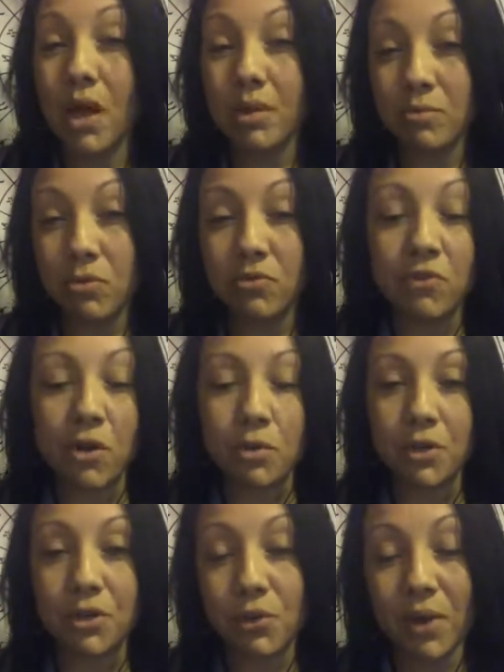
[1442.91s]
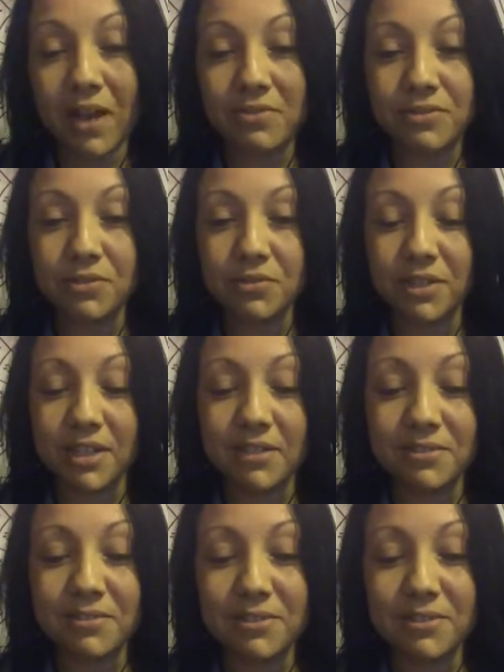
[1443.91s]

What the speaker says: to move forward, you have to forgive.